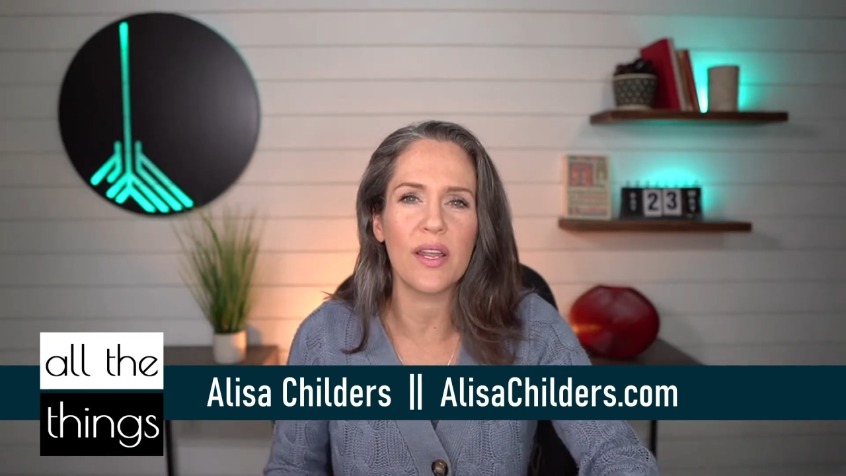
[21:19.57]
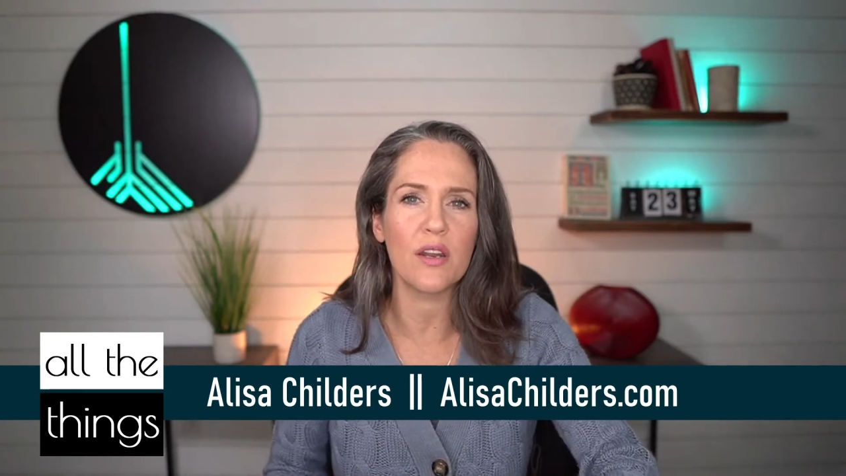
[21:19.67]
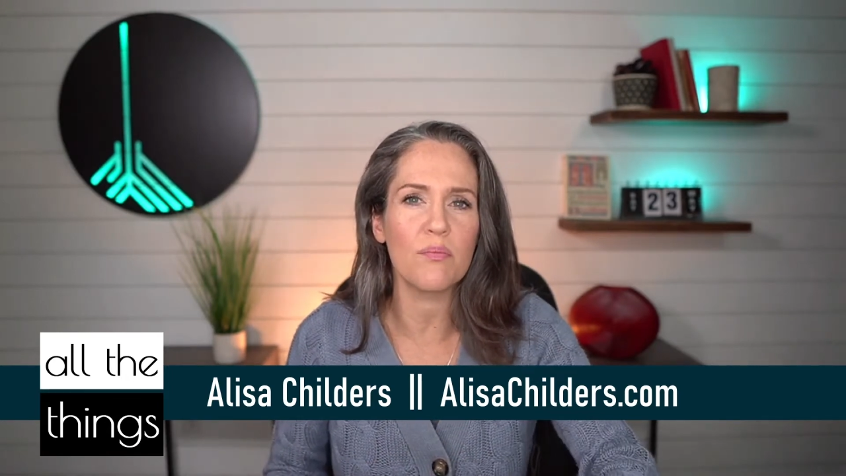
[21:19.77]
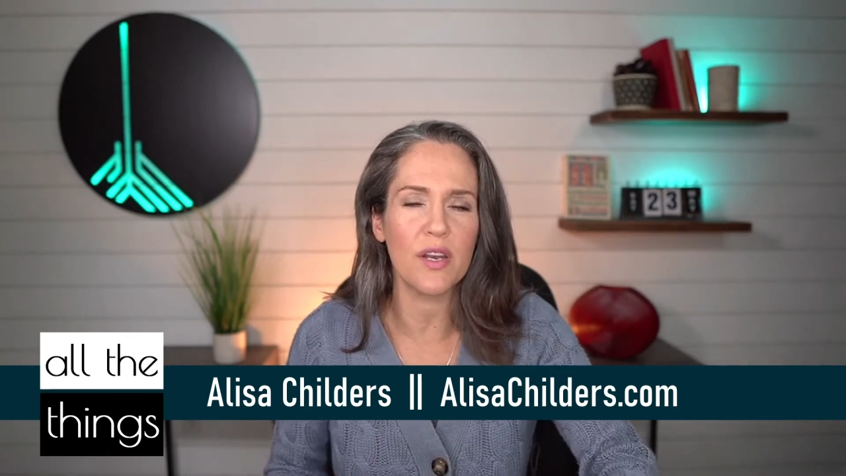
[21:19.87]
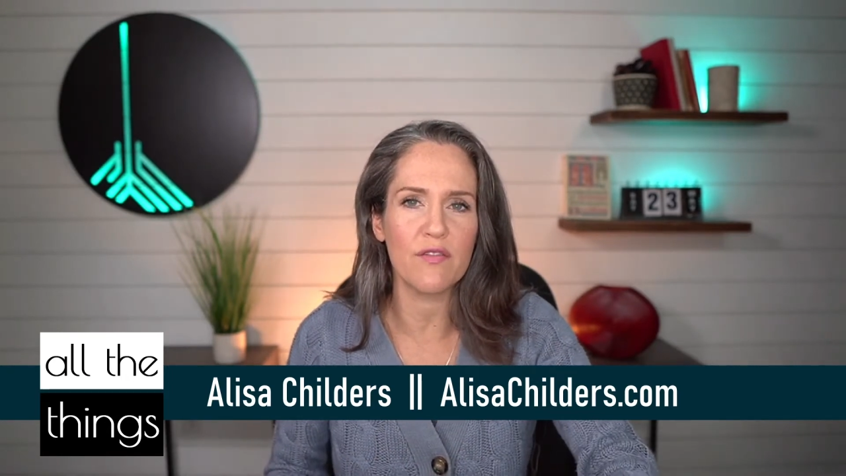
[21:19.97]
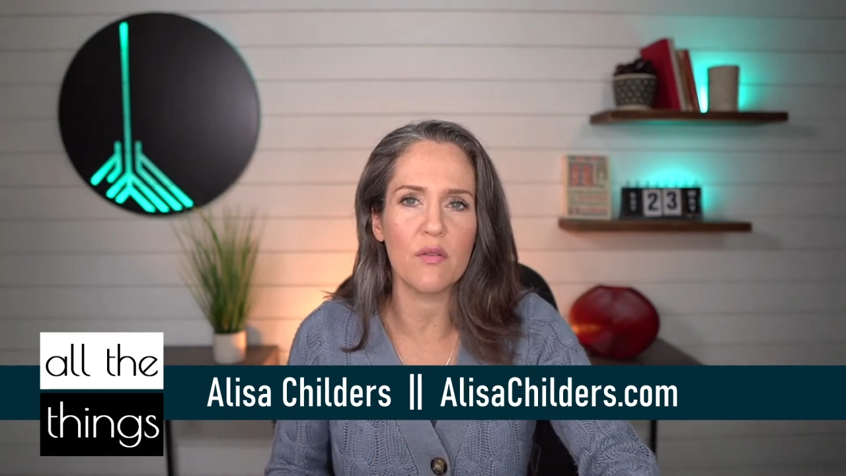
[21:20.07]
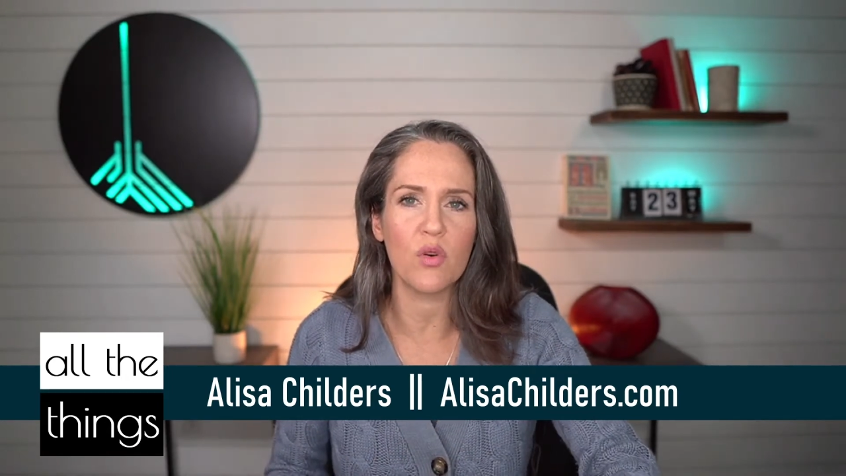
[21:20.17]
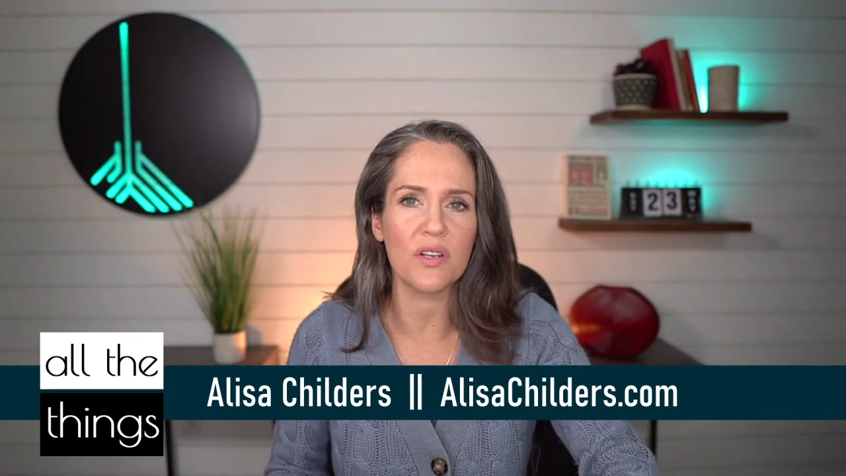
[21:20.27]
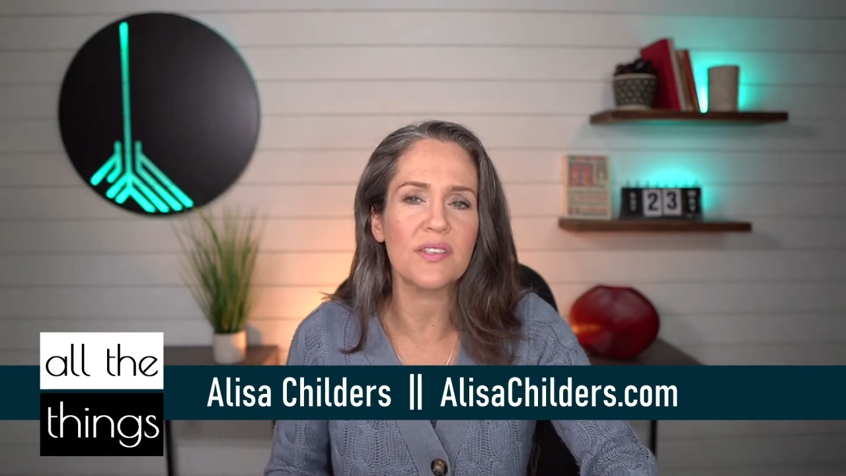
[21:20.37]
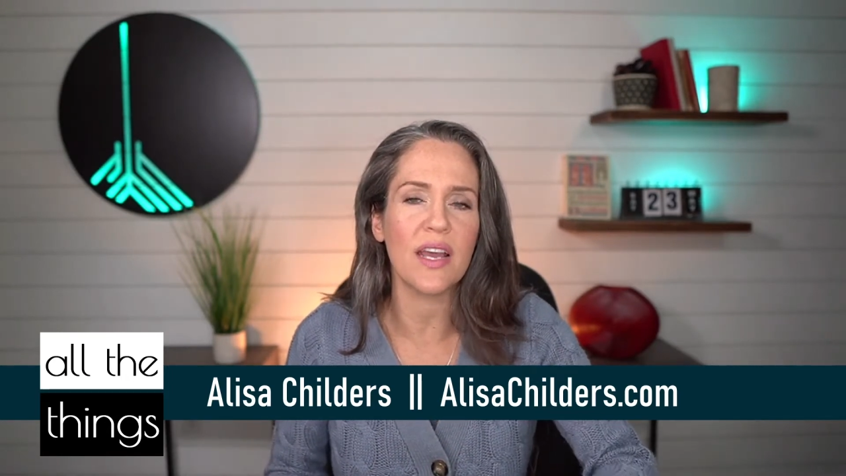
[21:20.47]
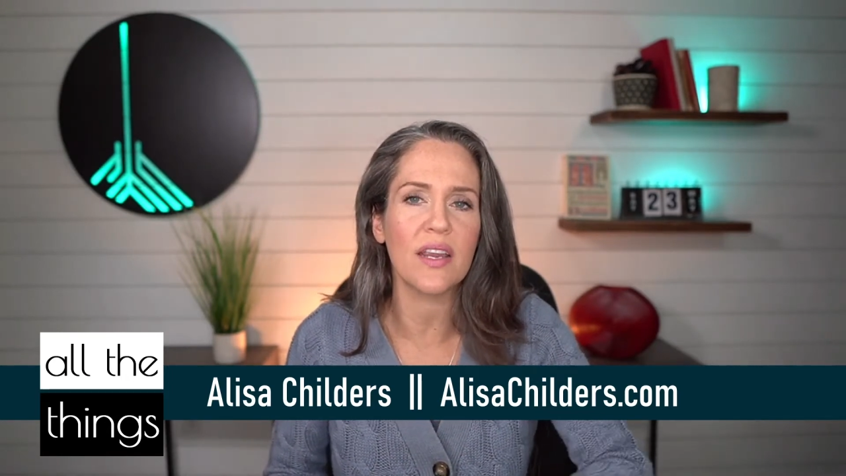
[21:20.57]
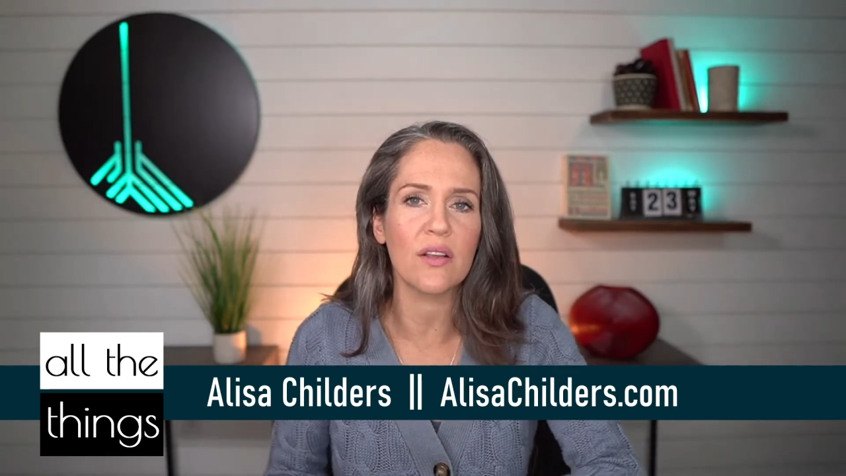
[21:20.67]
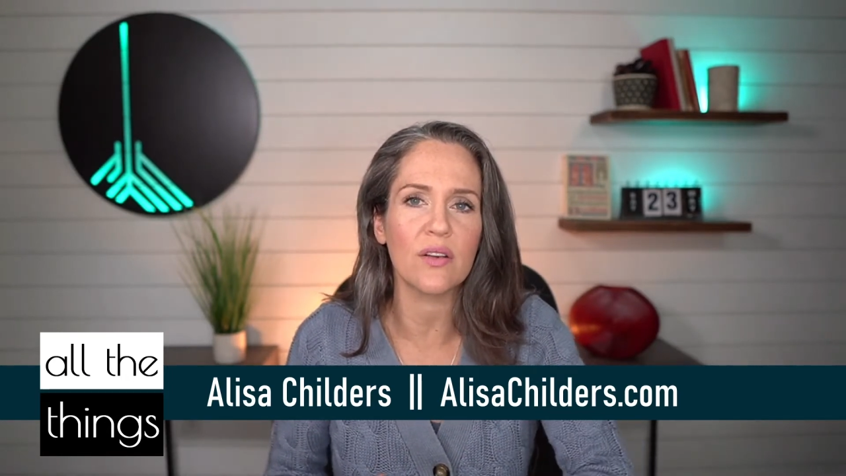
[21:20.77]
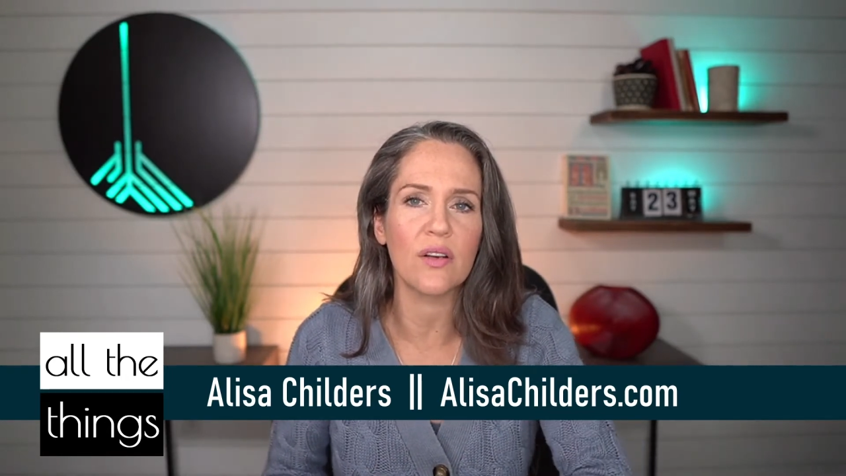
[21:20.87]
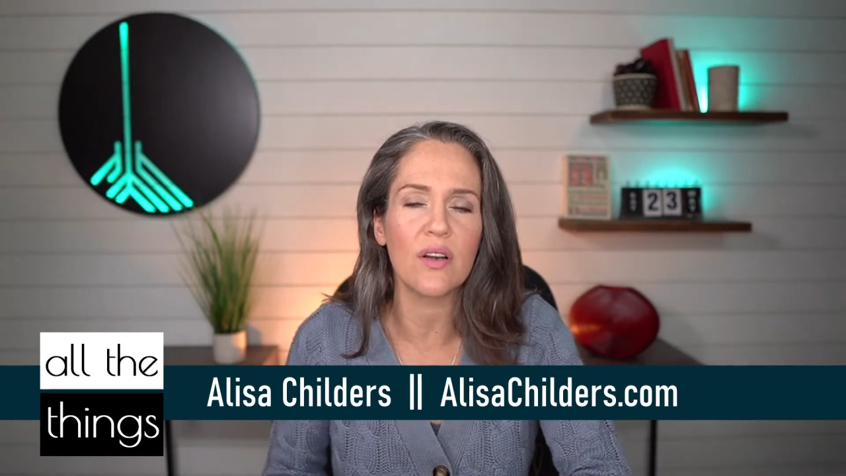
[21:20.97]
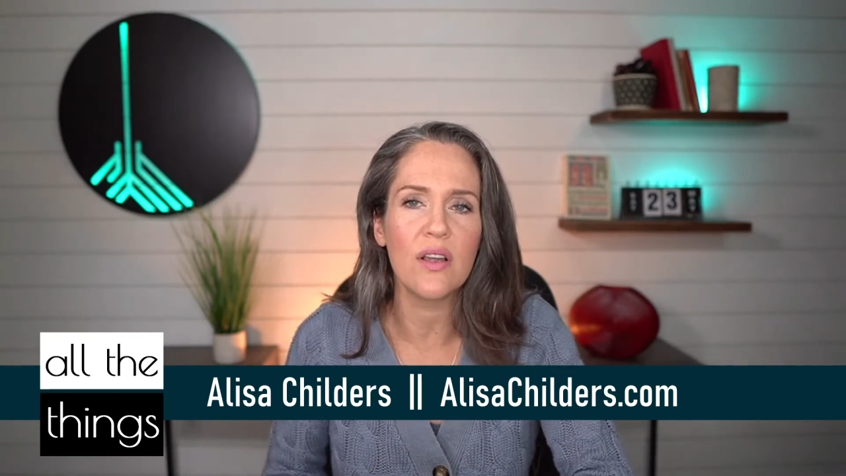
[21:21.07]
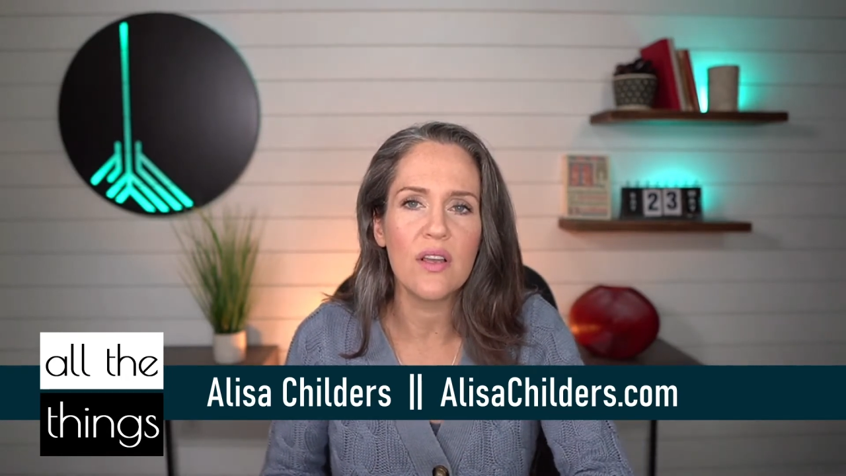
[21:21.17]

in a bit of a more secular